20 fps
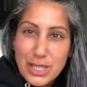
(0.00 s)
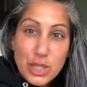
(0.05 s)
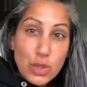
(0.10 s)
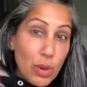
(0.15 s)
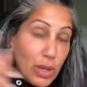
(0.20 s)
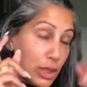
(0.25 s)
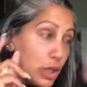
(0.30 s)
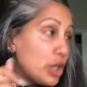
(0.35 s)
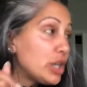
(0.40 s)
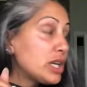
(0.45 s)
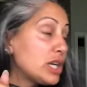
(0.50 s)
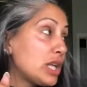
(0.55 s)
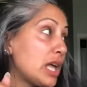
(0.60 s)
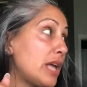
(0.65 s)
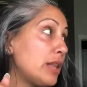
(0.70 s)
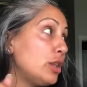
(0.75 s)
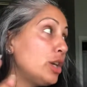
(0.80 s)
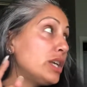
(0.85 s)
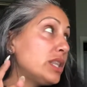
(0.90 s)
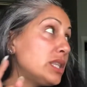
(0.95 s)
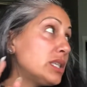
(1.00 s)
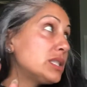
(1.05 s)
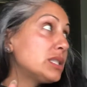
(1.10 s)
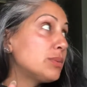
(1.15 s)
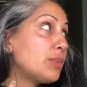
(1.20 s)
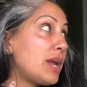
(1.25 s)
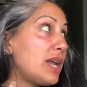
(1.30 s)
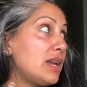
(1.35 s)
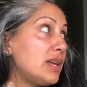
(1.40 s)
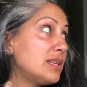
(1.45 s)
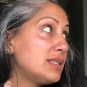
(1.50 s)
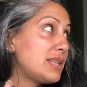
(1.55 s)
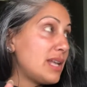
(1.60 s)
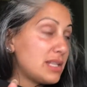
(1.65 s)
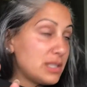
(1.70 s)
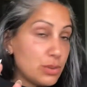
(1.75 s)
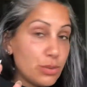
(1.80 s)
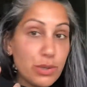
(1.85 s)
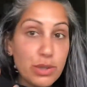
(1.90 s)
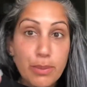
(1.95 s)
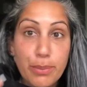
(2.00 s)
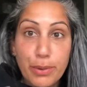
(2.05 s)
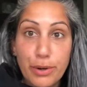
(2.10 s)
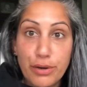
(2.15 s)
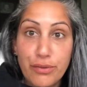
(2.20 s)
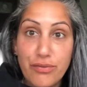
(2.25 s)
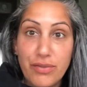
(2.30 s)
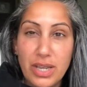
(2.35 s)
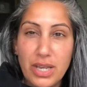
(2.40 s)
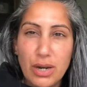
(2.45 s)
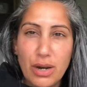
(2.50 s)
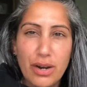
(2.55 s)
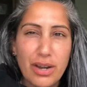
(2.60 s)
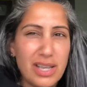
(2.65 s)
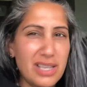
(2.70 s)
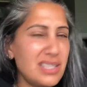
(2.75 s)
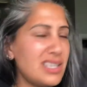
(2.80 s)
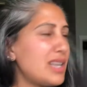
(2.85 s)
So I look this way because that's where the bird feeder is.